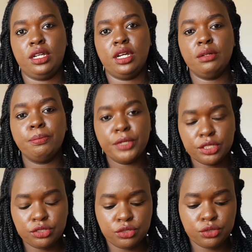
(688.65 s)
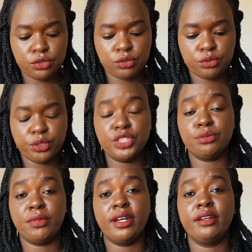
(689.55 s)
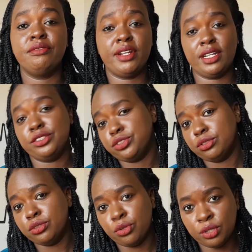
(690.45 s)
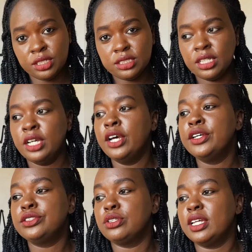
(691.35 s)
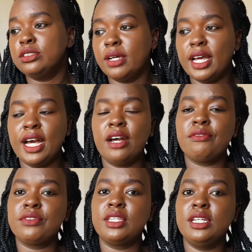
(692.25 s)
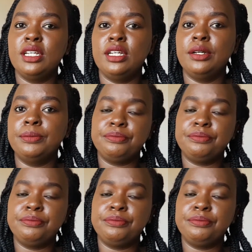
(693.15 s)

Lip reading: help me to reach my financial goals. So that's why I have the